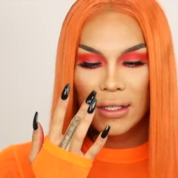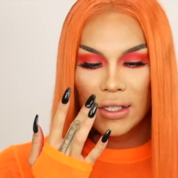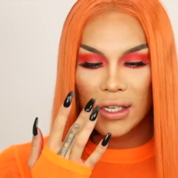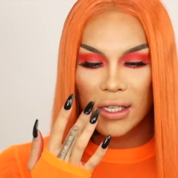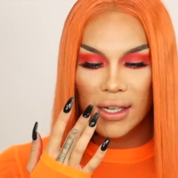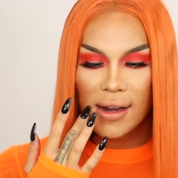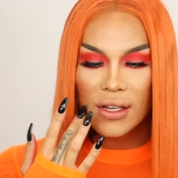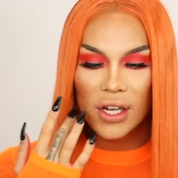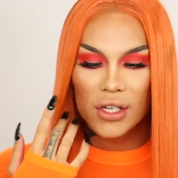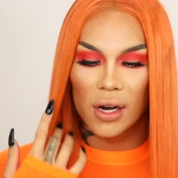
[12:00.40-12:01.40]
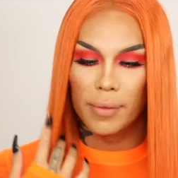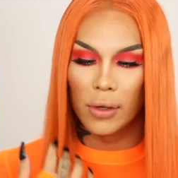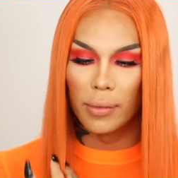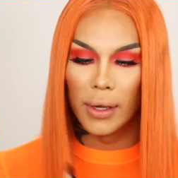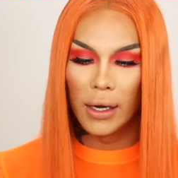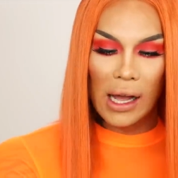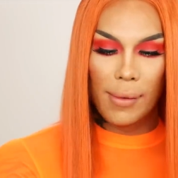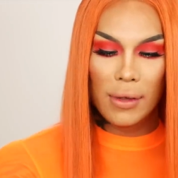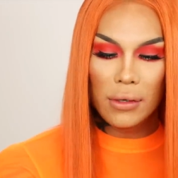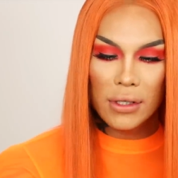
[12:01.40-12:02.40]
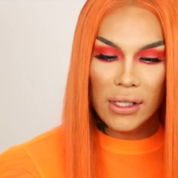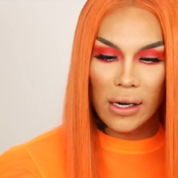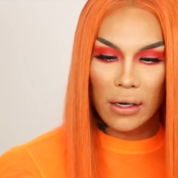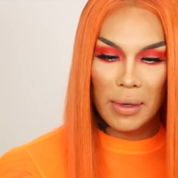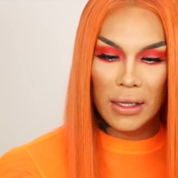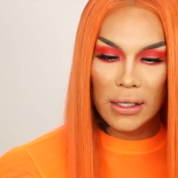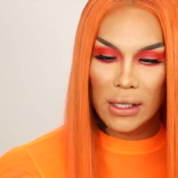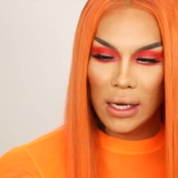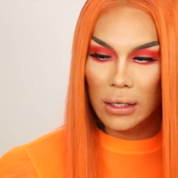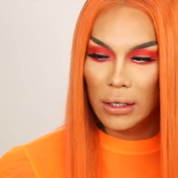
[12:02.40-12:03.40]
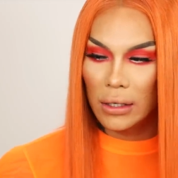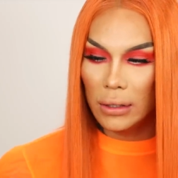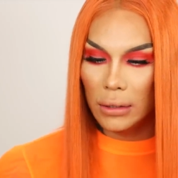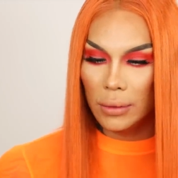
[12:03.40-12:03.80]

Let's kind of change it up a little bit. I'm a little scared by this color.